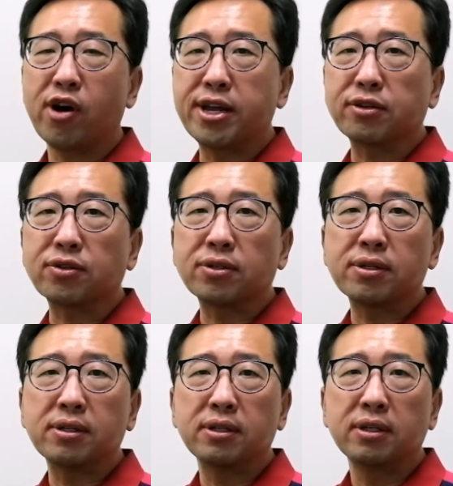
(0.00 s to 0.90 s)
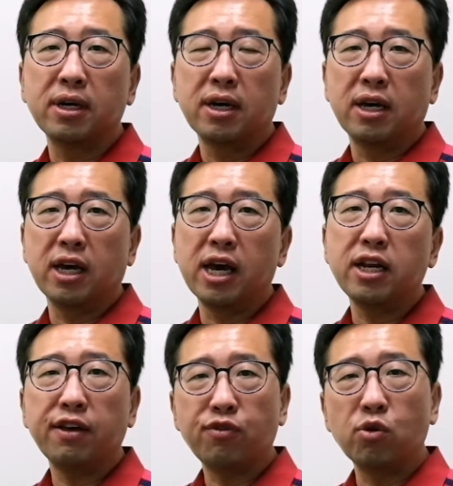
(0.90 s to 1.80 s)
your friends.
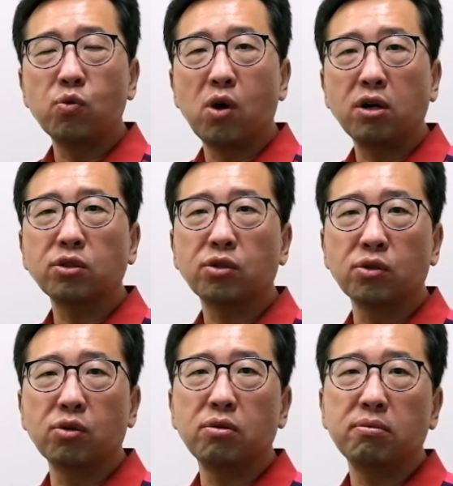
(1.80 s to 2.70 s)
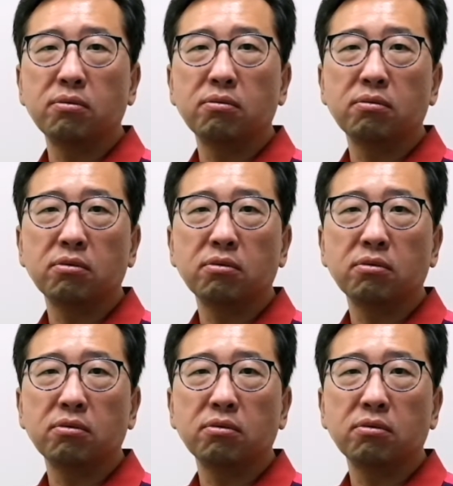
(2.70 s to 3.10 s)
And if you want to